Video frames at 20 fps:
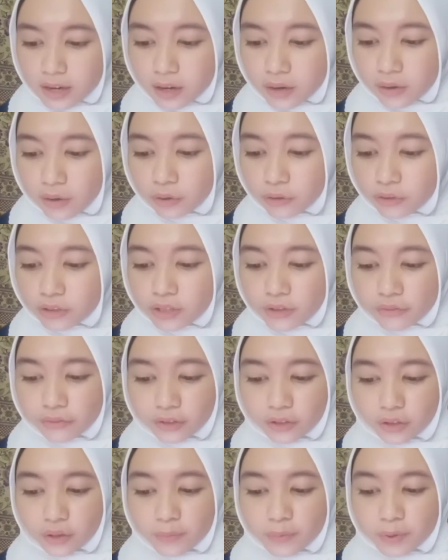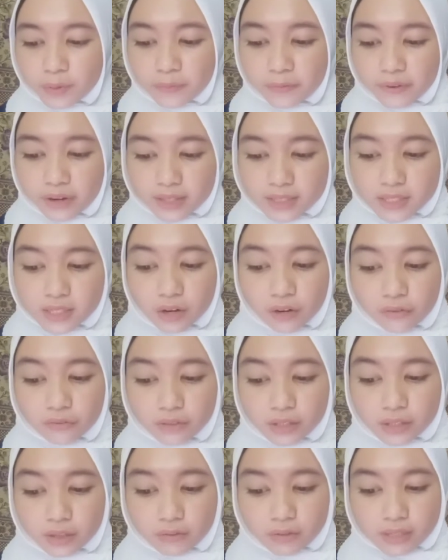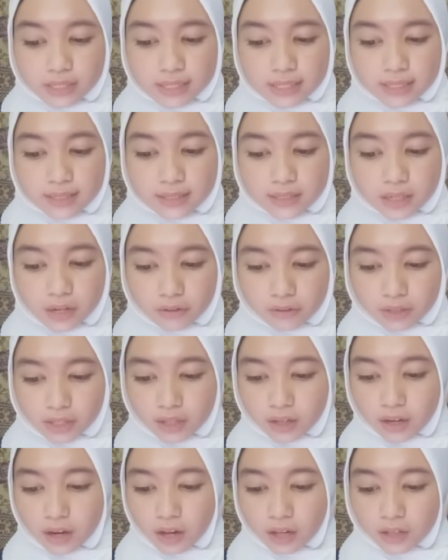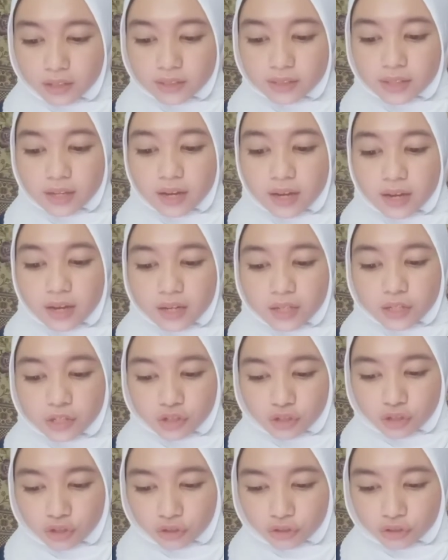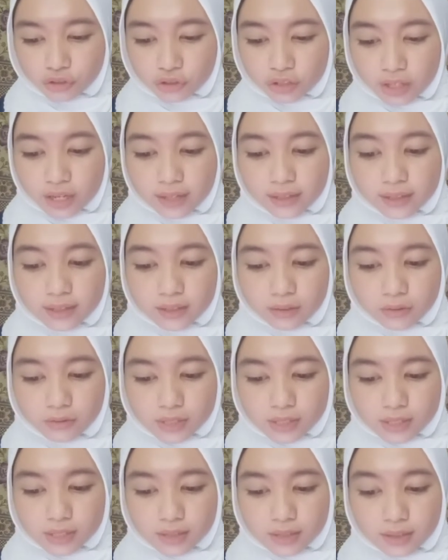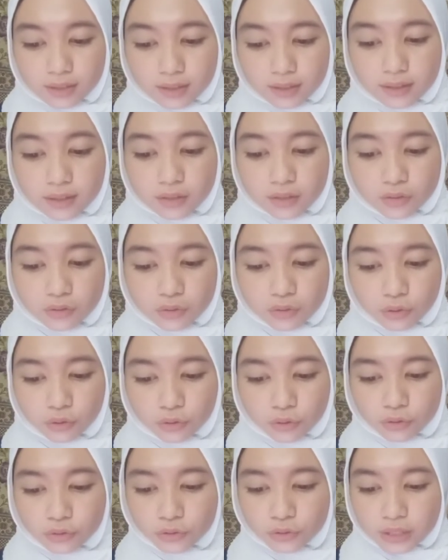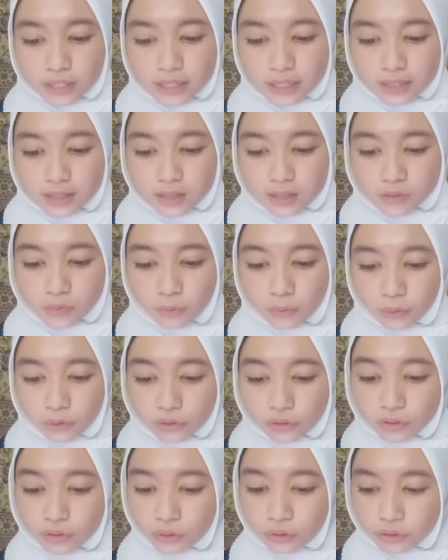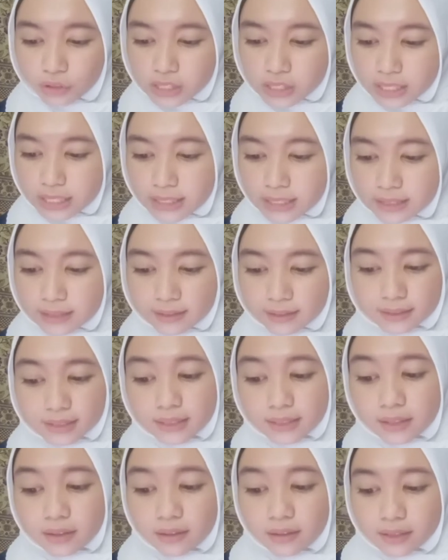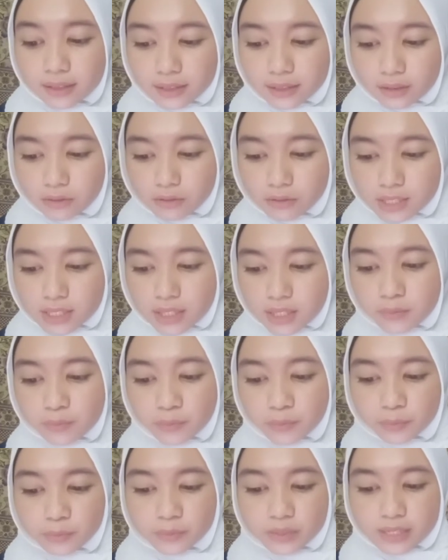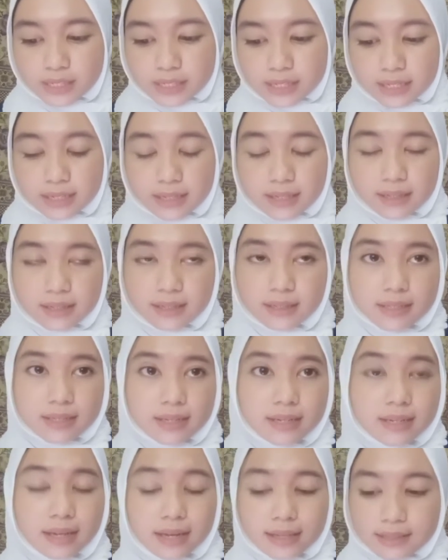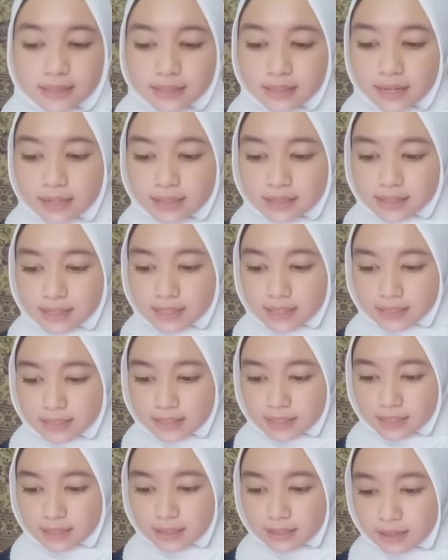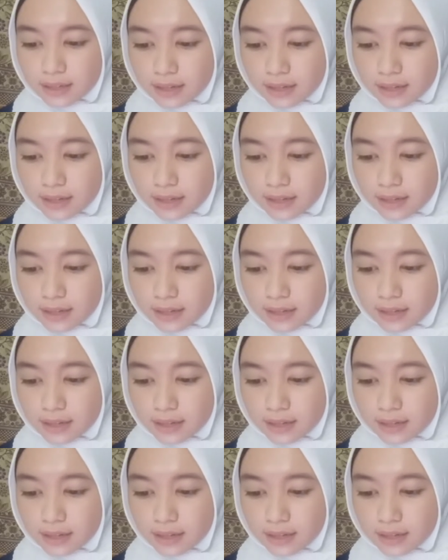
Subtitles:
who developed a branch of linguistic theory called structural linguistics through his work course in general linguistics published in 1916.